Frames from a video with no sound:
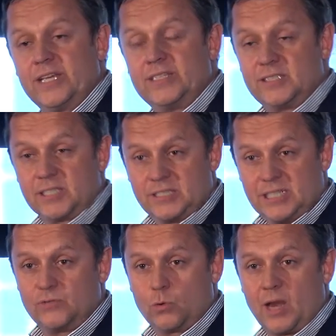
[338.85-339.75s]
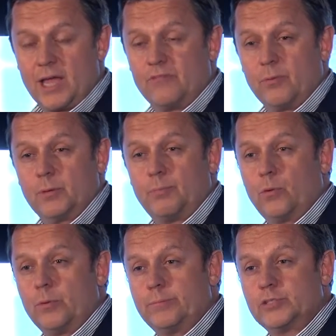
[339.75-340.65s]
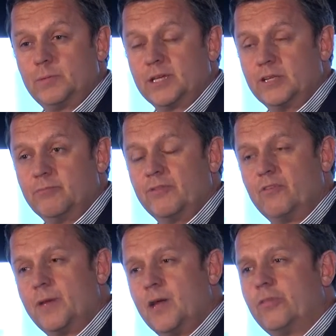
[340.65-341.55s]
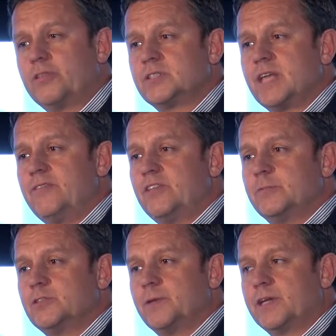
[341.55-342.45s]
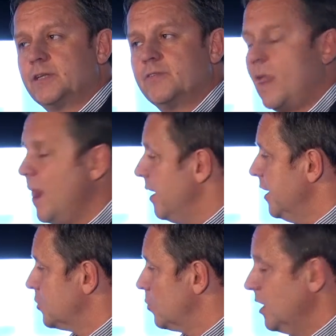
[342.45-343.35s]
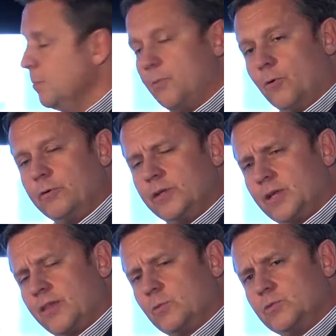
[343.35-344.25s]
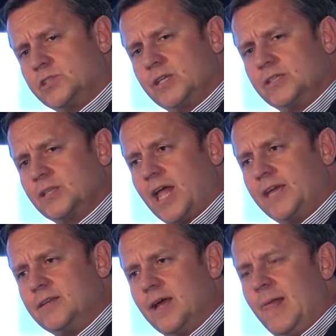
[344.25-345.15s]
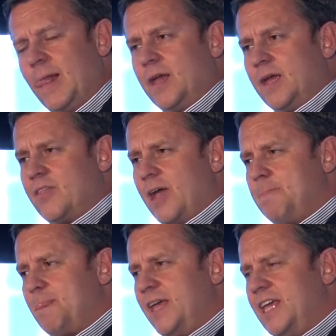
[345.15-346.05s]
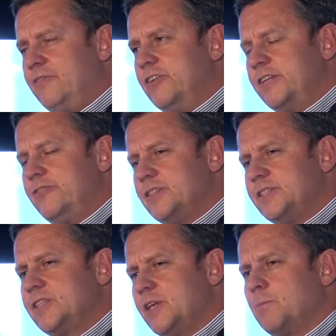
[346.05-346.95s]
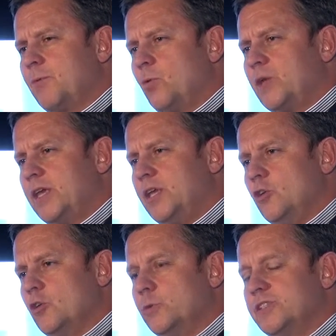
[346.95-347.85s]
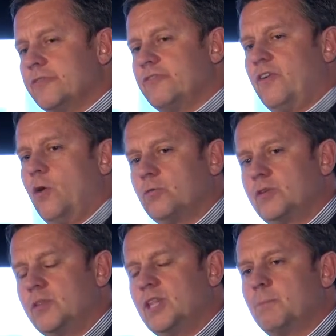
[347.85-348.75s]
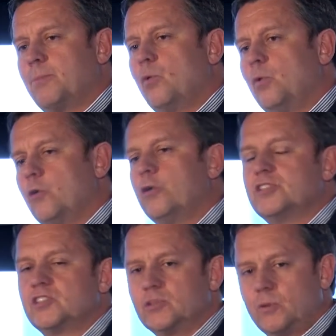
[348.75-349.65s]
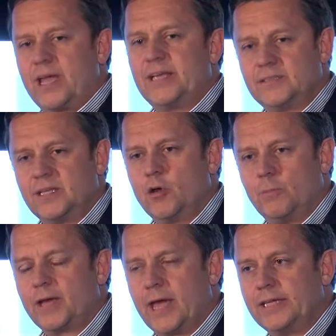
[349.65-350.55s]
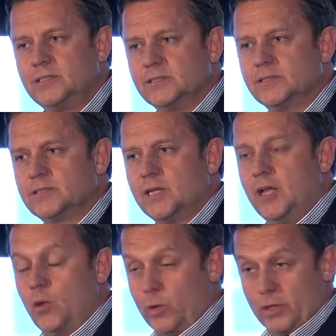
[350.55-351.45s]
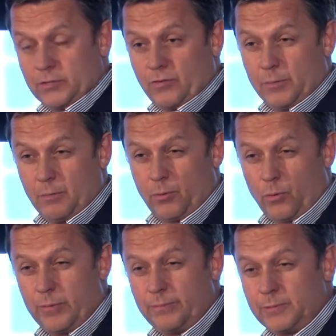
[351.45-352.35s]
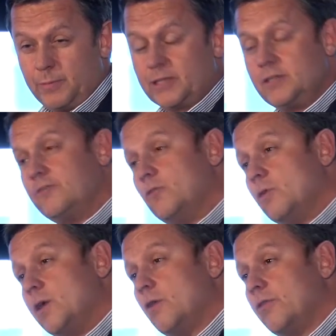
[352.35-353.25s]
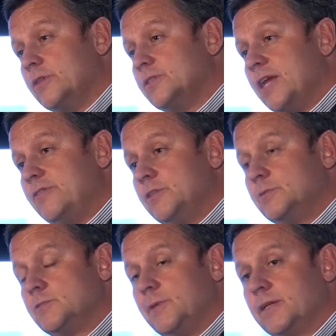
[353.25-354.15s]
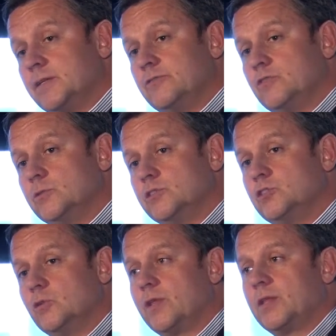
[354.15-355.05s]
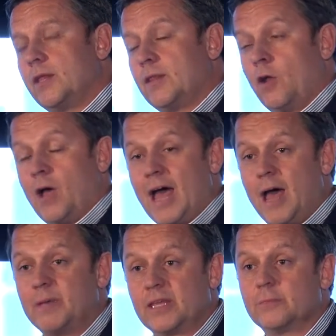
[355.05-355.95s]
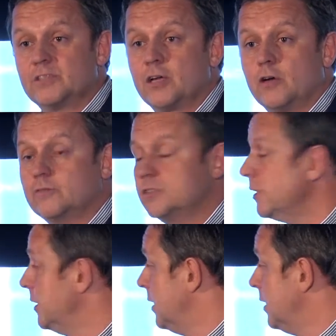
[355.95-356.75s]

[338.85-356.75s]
And he had a successful claim from an employment perspective, but from a health and safety perspective, it's really important, and I think we'll see this later, that even if it is the employee who is at fault, the employer still has the obligations, whether it's from an employment perspective or a health and safety perspective, to ensure that they're not harming themselves.